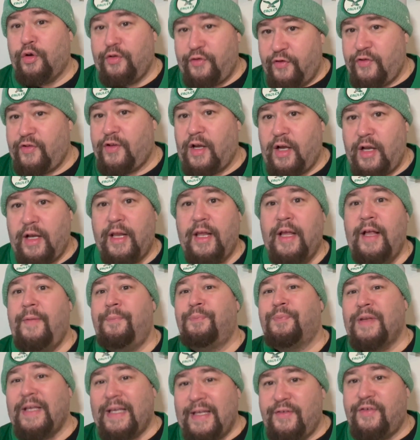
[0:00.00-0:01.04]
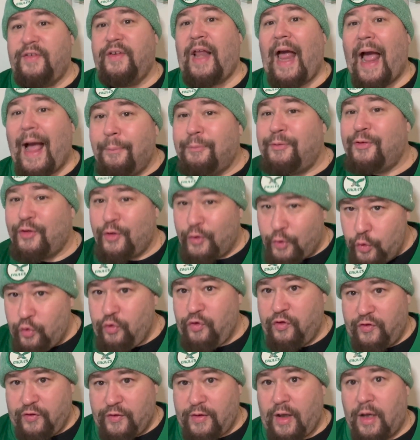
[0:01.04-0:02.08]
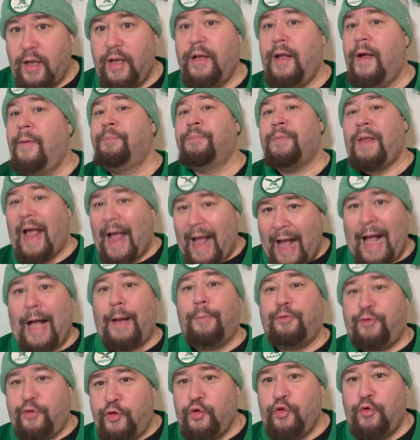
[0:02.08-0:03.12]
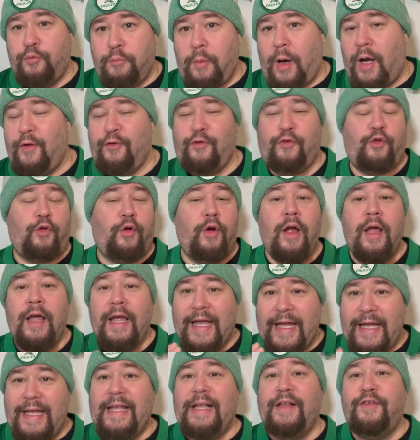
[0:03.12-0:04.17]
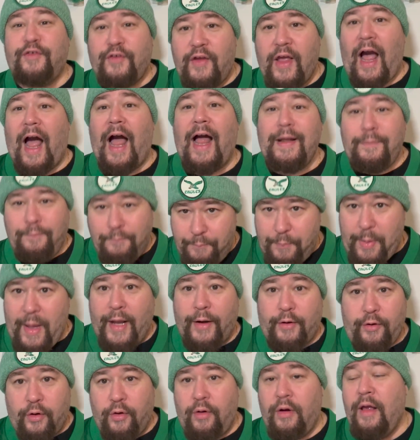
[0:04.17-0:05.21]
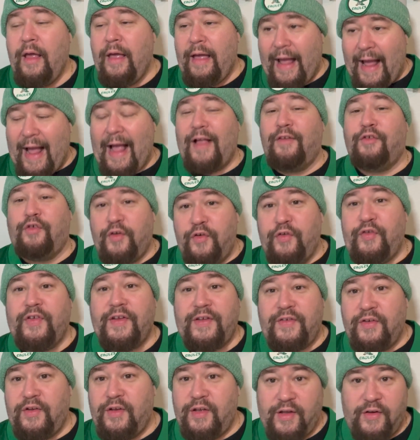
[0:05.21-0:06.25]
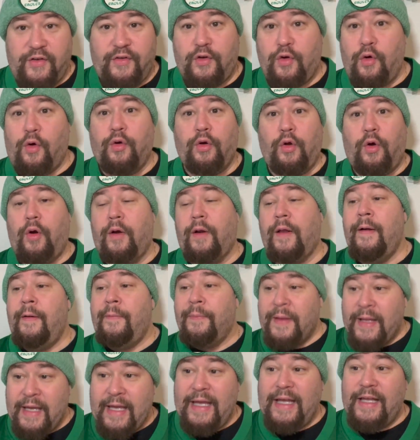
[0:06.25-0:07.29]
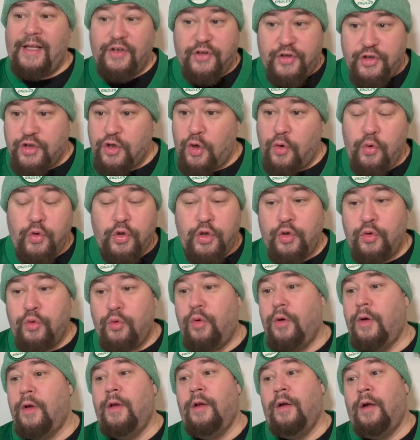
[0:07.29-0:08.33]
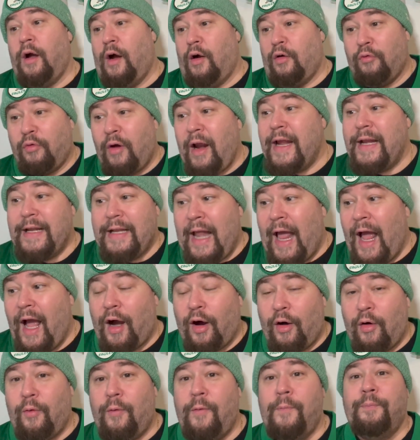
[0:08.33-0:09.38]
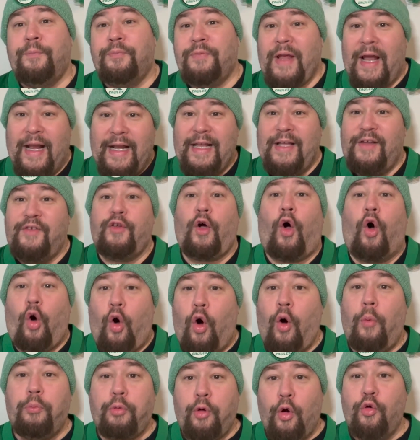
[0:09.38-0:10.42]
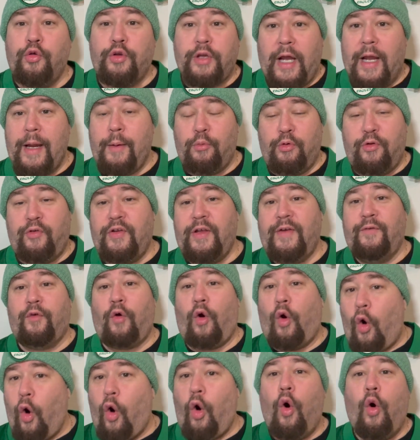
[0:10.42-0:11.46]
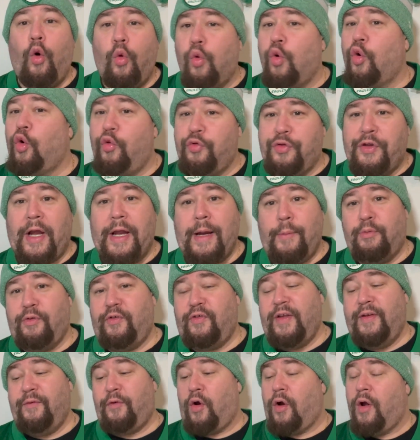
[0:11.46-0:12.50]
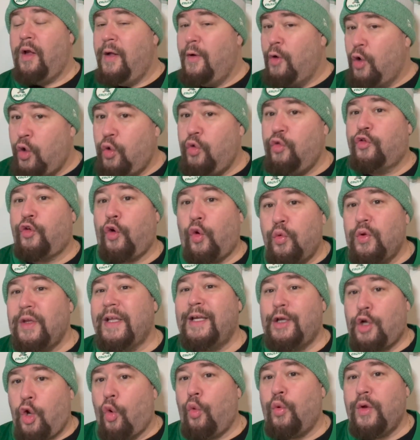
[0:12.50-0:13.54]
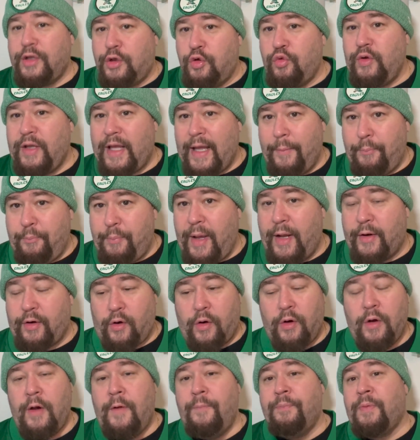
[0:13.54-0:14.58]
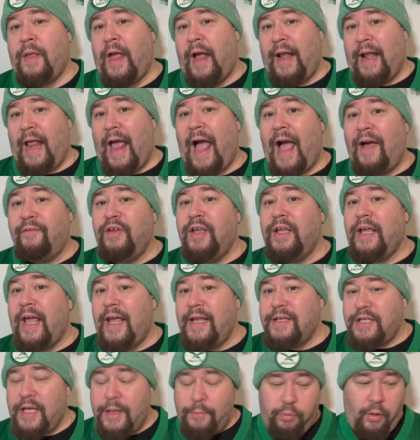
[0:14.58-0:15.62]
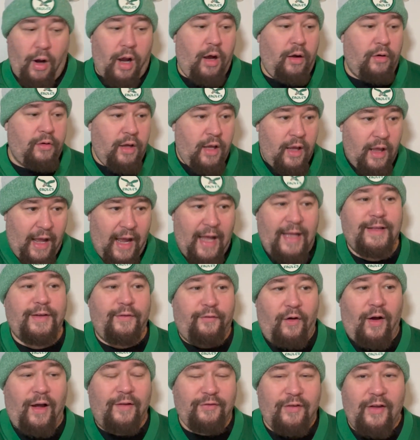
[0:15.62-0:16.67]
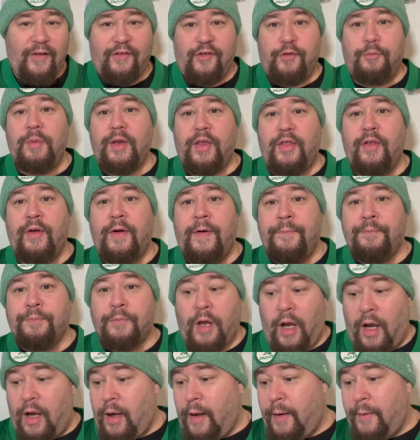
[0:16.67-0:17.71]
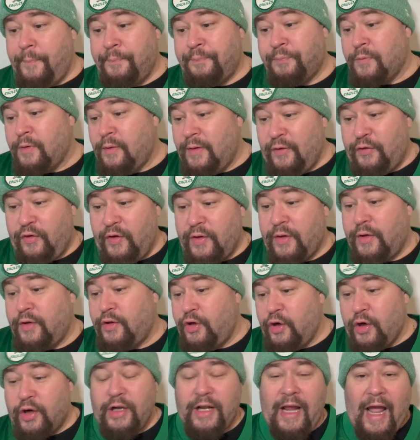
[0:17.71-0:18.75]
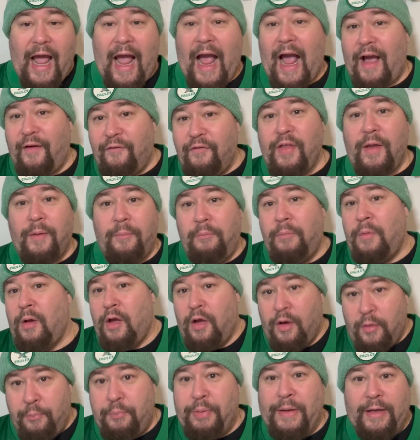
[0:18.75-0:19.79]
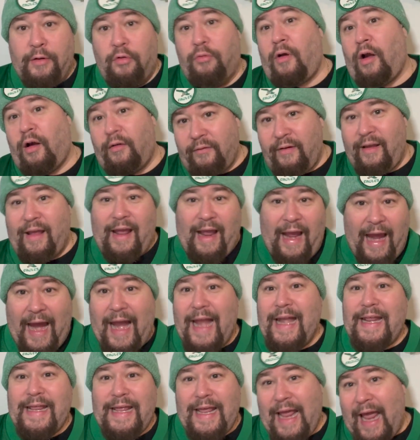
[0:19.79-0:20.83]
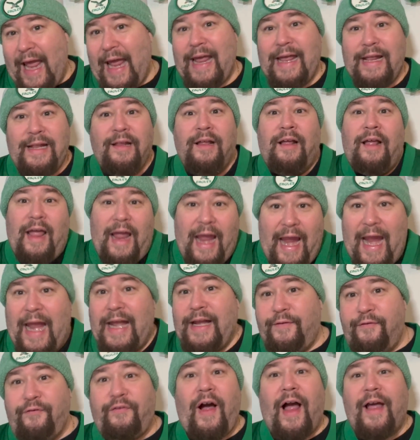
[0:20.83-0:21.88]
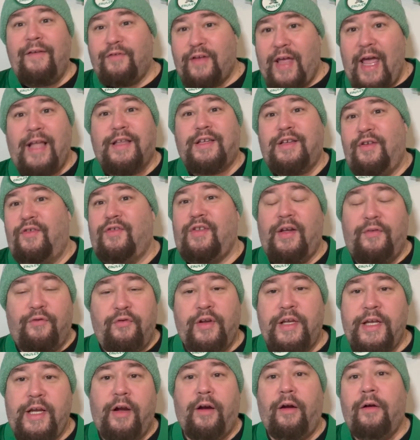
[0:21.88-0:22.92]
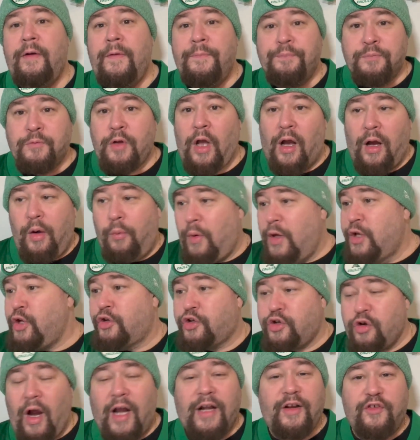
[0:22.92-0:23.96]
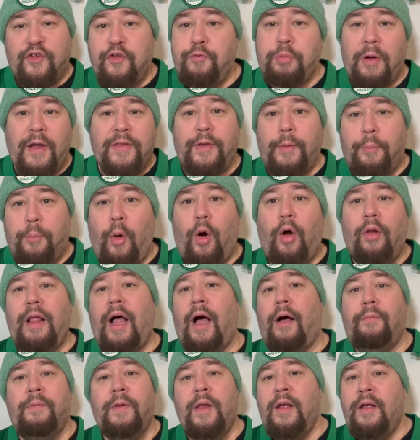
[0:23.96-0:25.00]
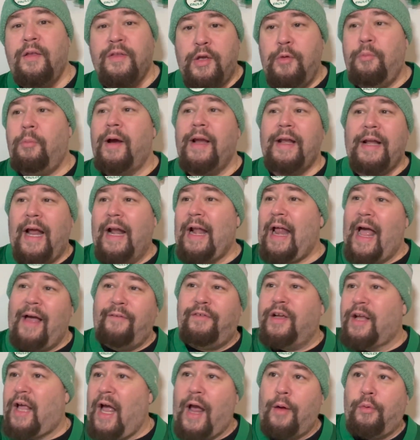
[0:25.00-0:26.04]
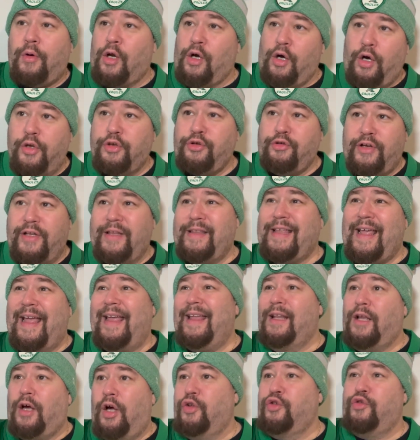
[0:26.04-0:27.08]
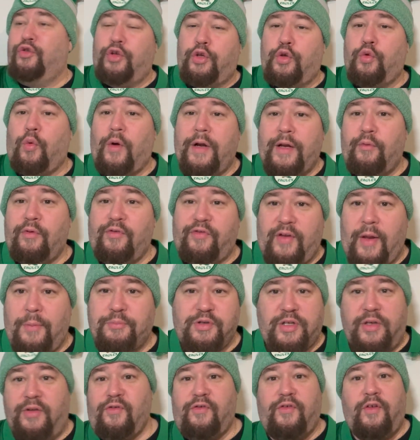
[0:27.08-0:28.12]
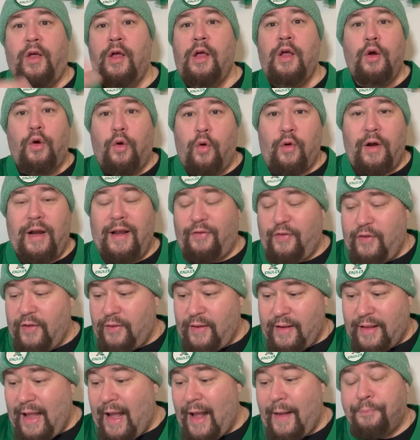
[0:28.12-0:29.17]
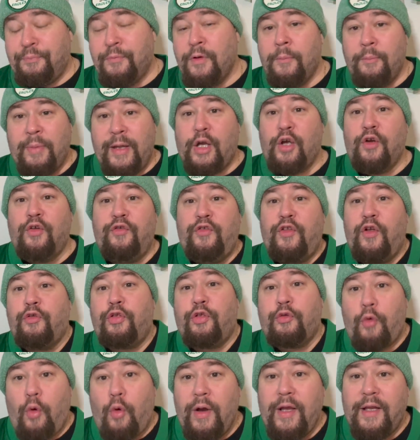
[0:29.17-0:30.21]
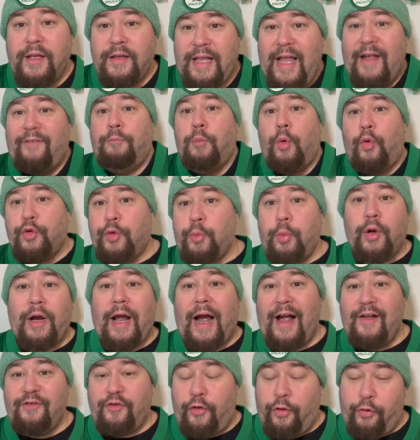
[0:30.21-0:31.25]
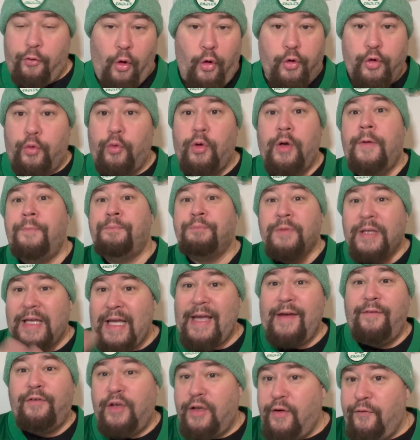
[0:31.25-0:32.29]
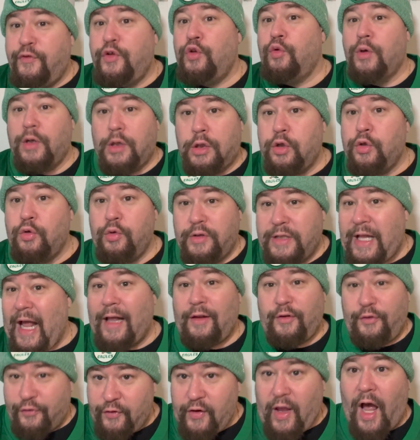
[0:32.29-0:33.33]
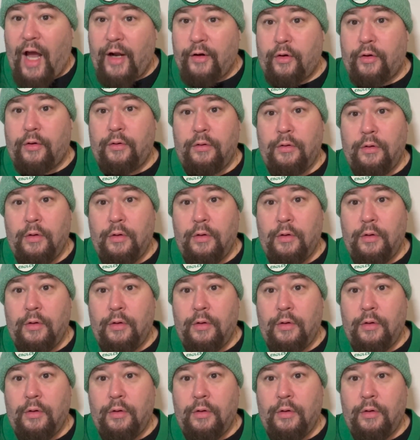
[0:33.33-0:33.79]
stud. He's an absolute stud, absolute monster. He has gotten better as the season has gone on. He has shown you right now that he's an all-pro type receiver, all-world type receiver, who's only going to get better. And having A.J. Brown and DeVonta Smith, listen, you're going to have them be around 88, 85 catches every year. When you're trying to spread the ball out, you might not have a guy with 110, 120 receptions or anything like that, because they have multiple guys to throw to, even if you include Dallas Goedert.